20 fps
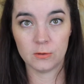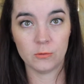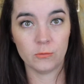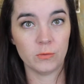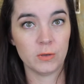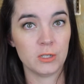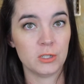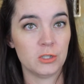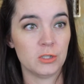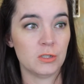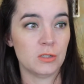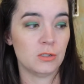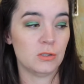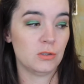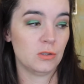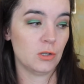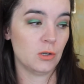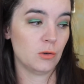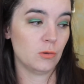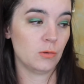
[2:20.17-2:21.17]
no ridges,
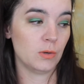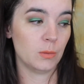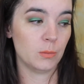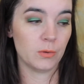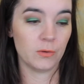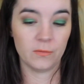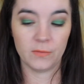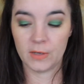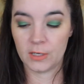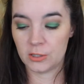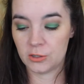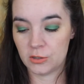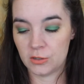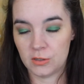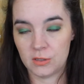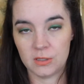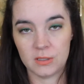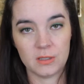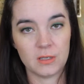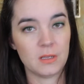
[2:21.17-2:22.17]
no
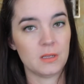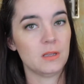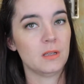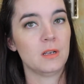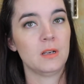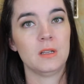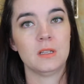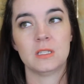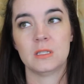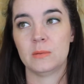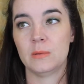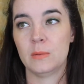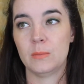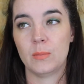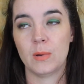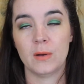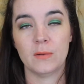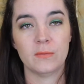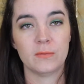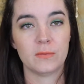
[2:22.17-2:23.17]
imperfections, nothing that needs to be
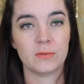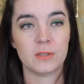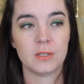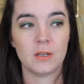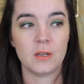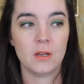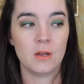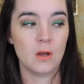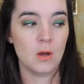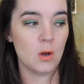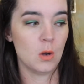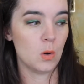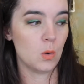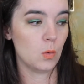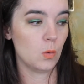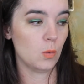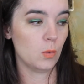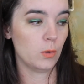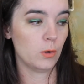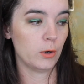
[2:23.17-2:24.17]
buffed,
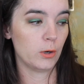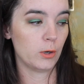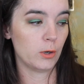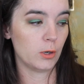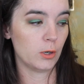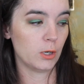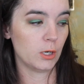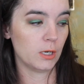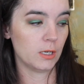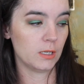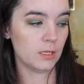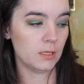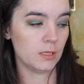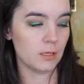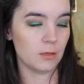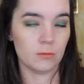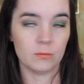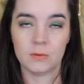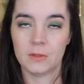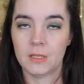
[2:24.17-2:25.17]
or,
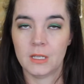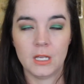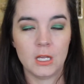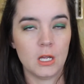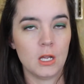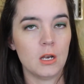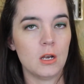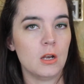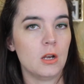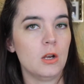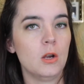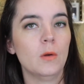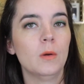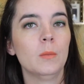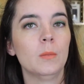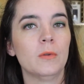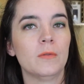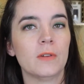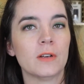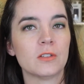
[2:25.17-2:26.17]
you know, no
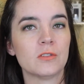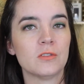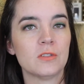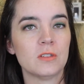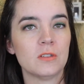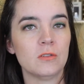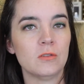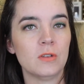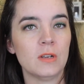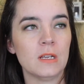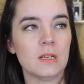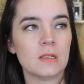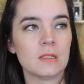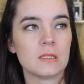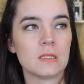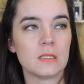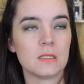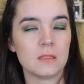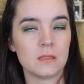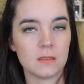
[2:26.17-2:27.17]
imperfections in your
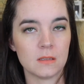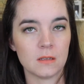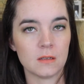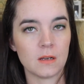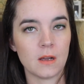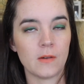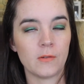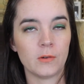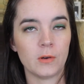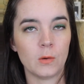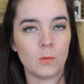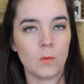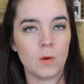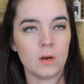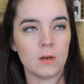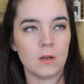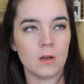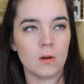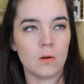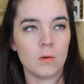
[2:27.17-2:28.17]
nails, this is going to cover in
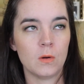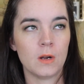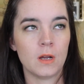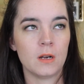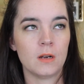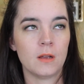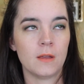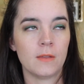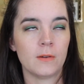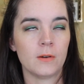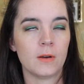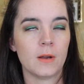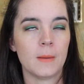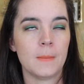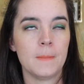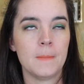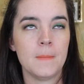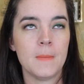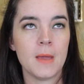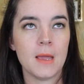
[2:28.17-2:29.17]
one coat. Another
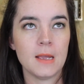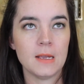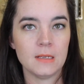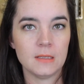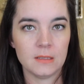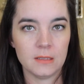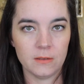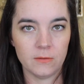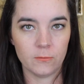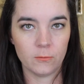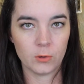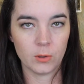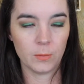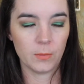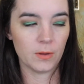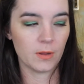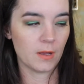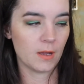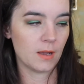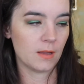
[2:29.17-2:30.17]
amazing
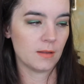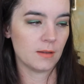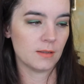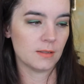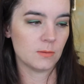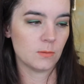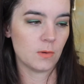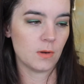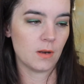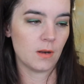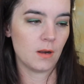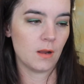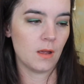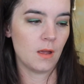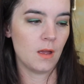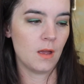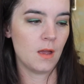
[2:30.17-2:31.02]
formula on this one.